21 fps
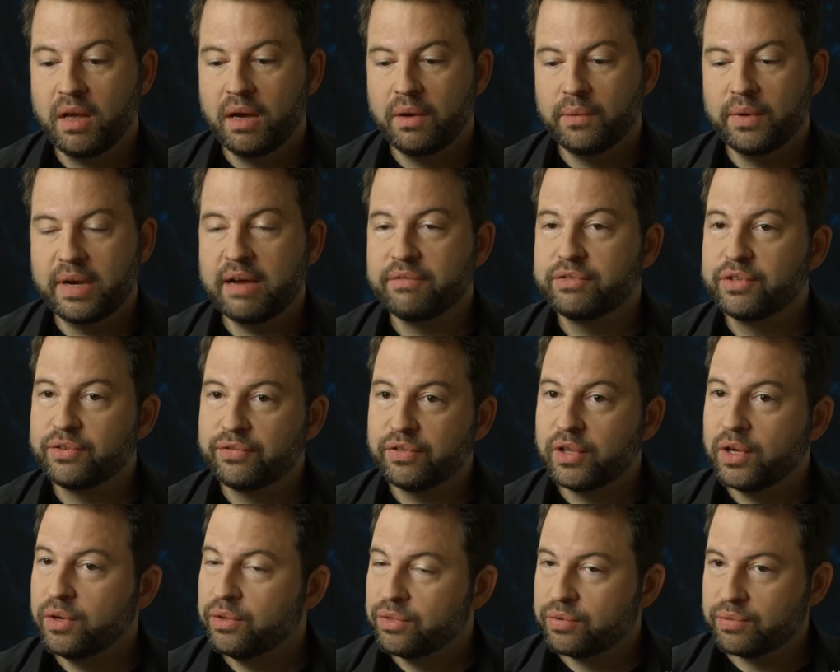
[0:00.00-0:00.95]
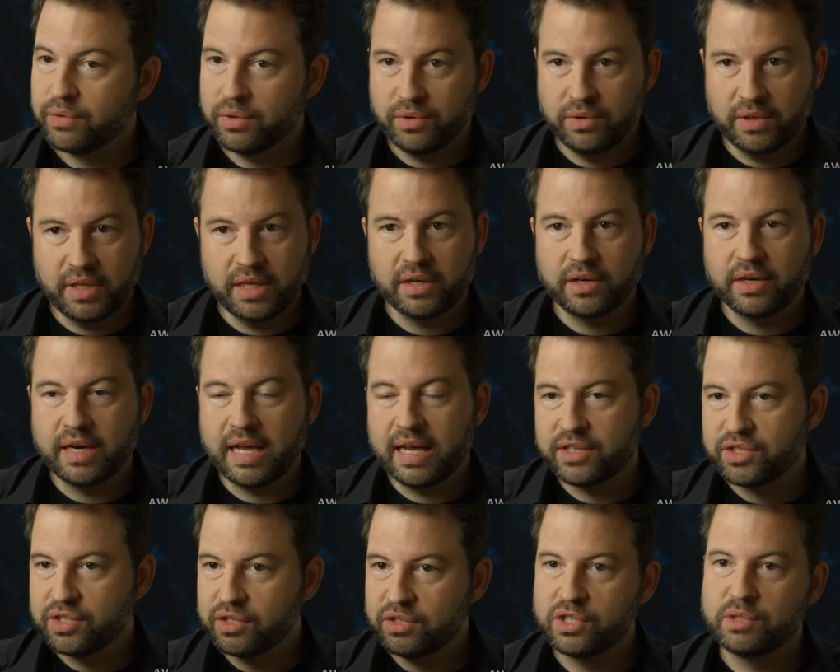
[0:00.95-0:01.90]
would have to float through the
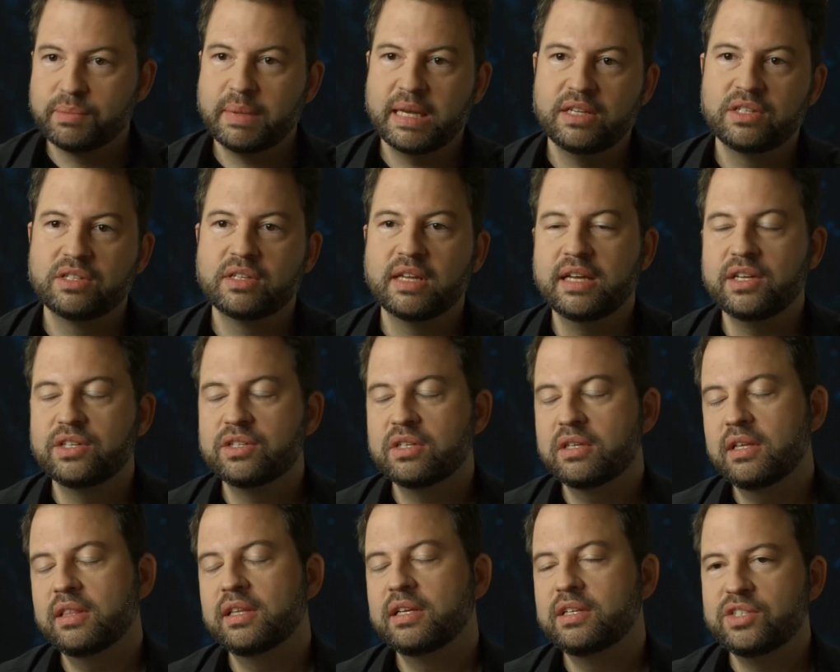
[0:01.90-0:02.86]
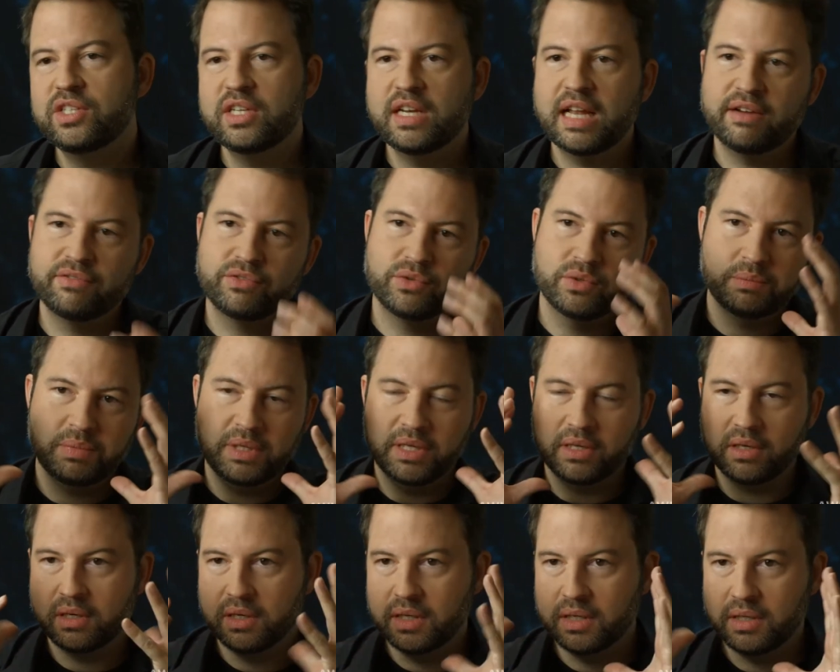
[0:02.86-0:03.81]
International Space Station, and then she'd have to
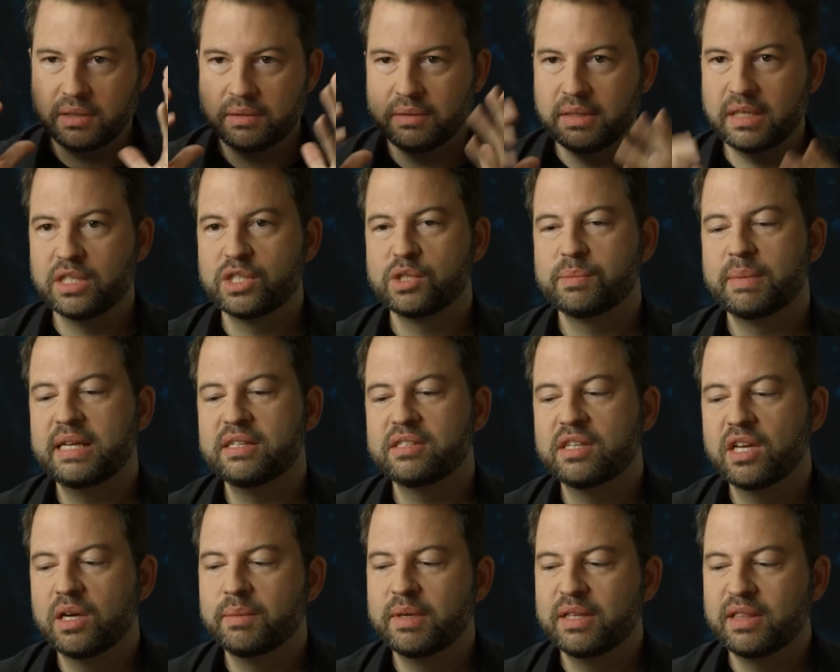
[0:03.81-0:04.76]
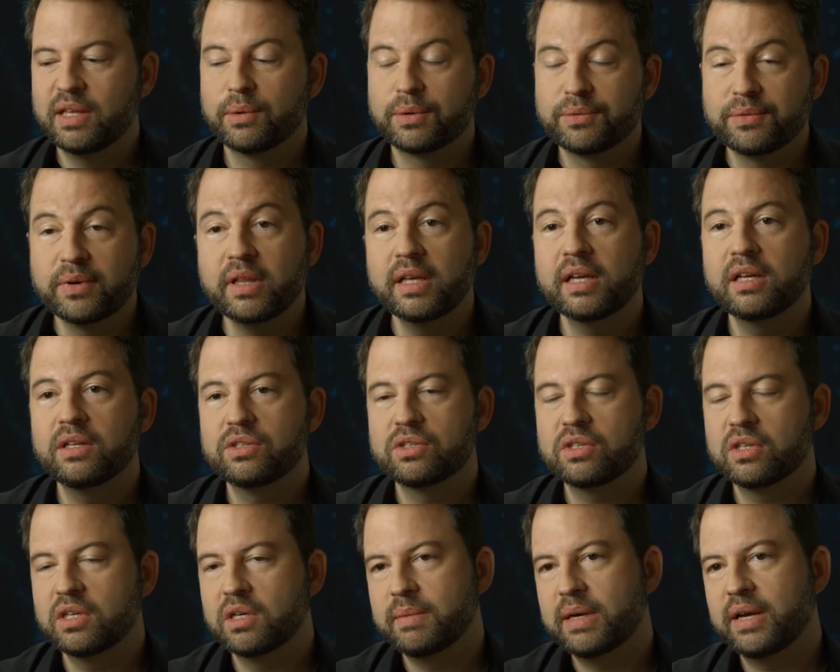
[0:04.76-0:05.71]
appear in a space helmet. They were really
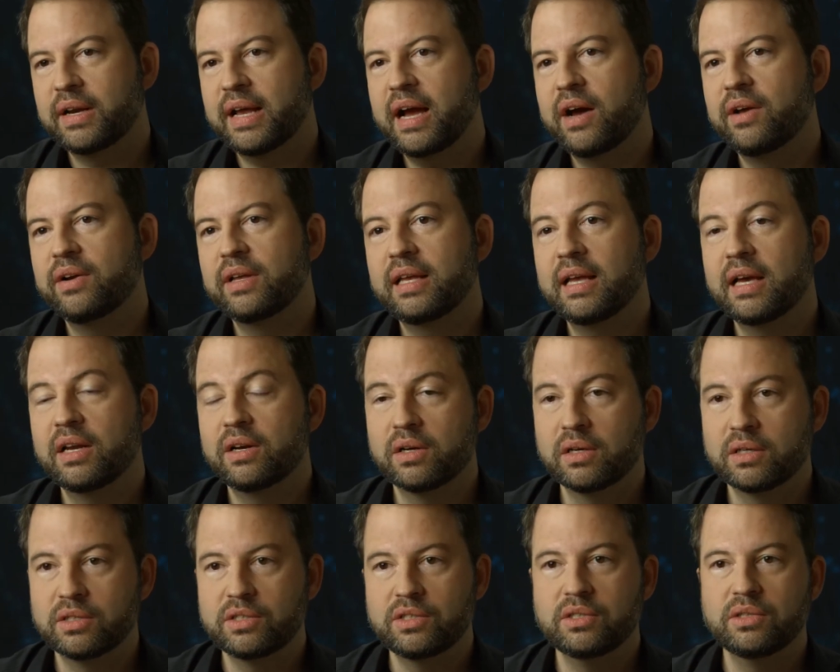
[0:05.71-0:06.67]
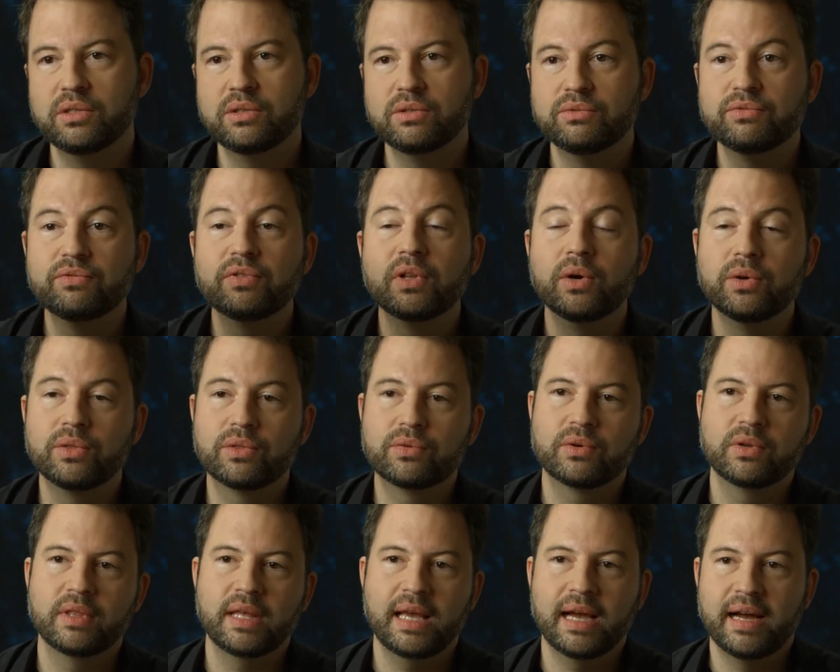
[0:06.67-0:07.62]
concerned about how to get her to float
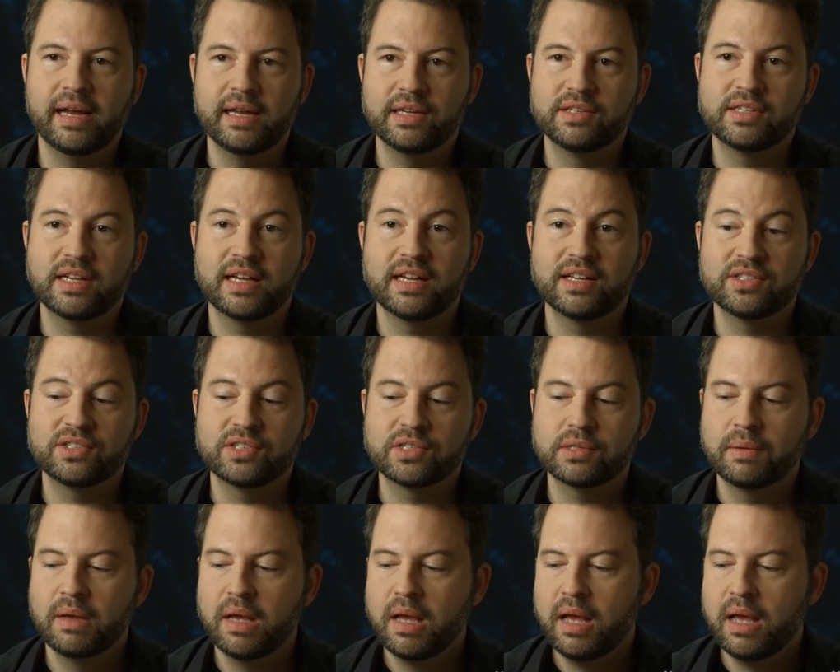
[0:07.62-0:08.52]
through the ISS.